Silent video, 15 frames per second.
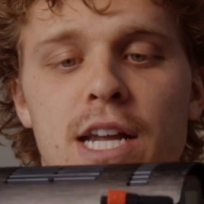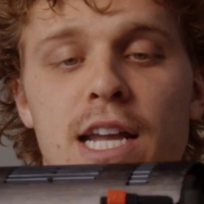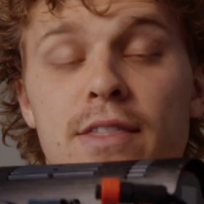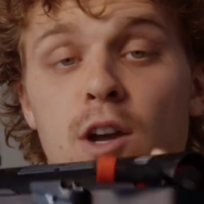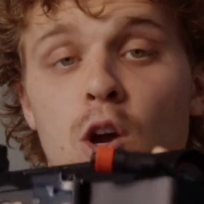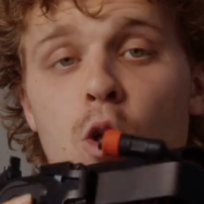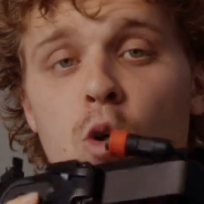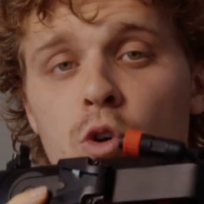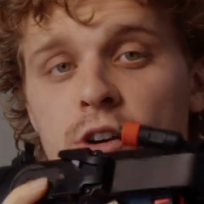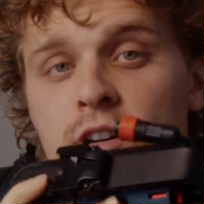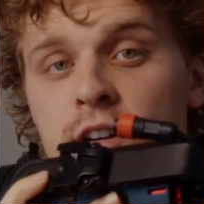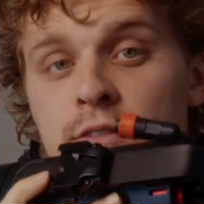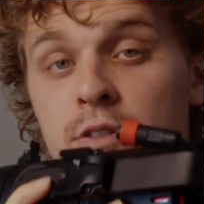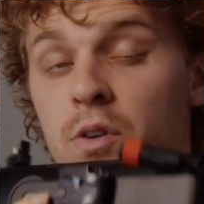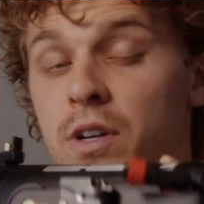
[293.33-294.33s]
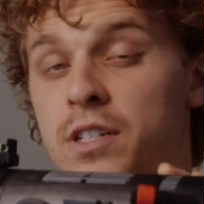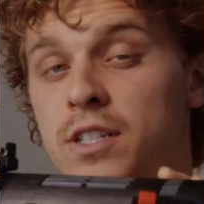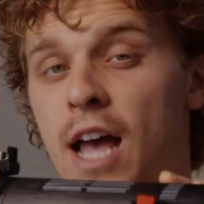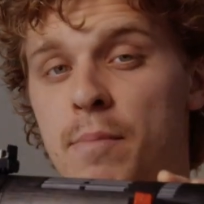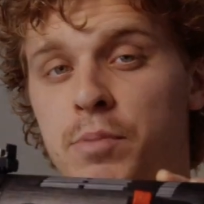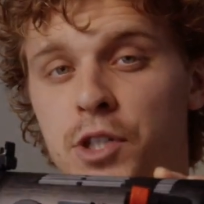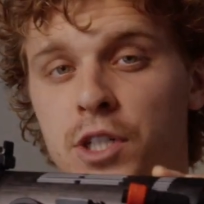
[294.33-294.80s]
in the corner of the
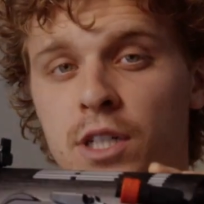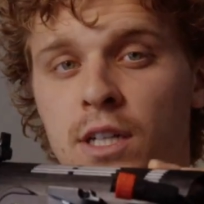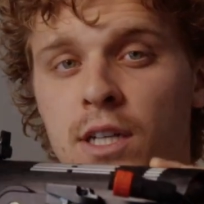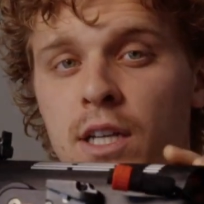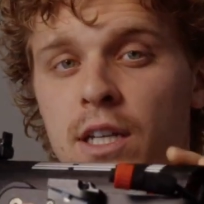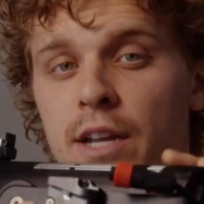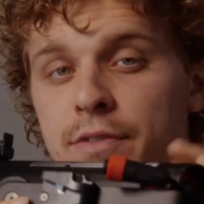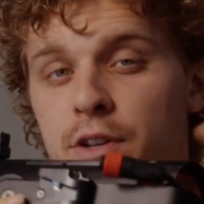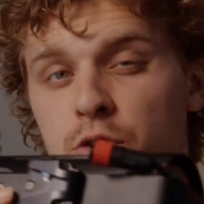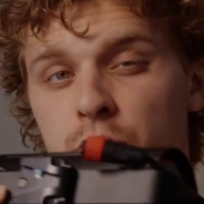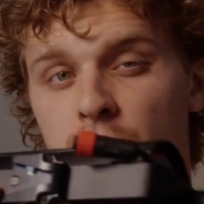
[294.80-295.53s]
reception. If there's